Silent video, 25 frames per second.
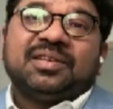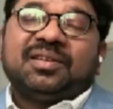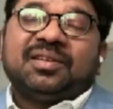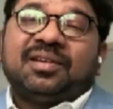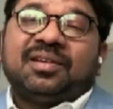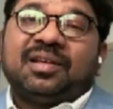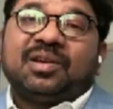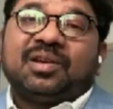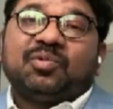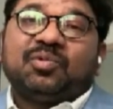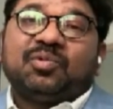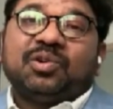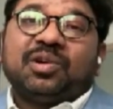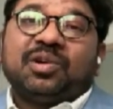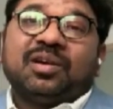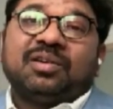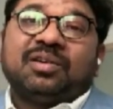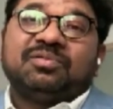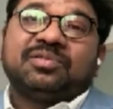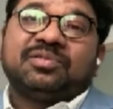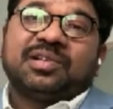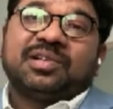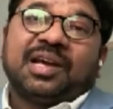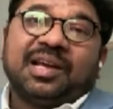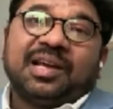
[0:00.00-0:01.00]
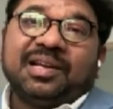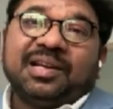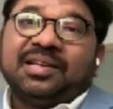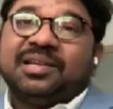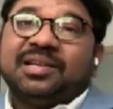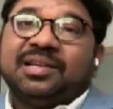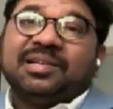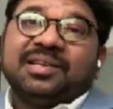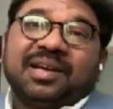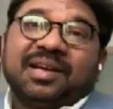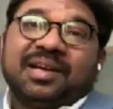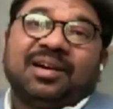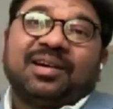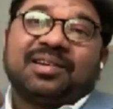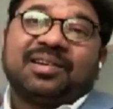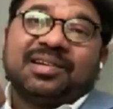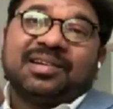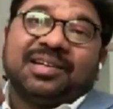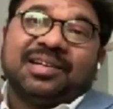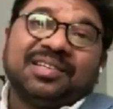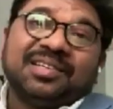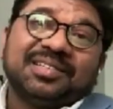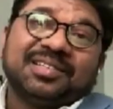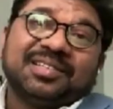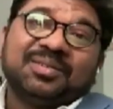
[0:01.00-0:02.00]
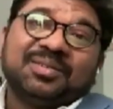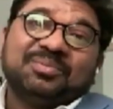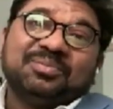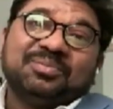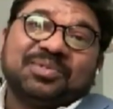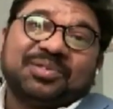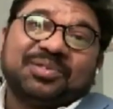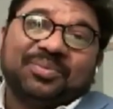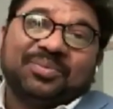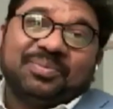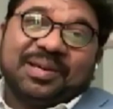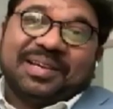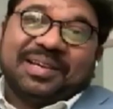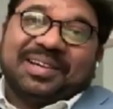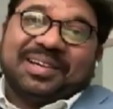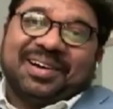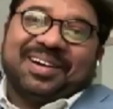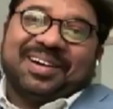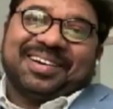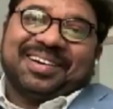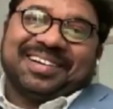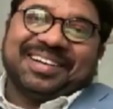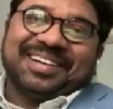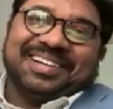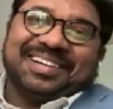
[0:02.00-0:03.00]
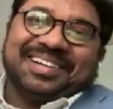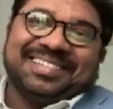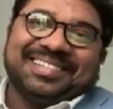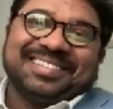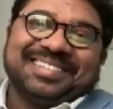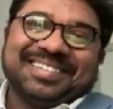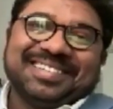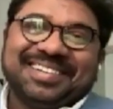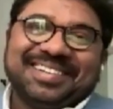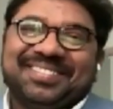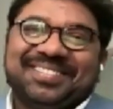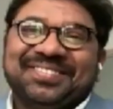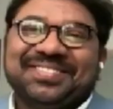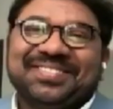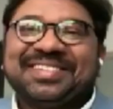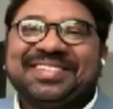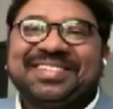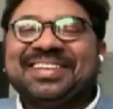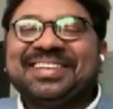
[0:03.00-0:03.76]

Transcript: Like we have tiny organisms, big organisms,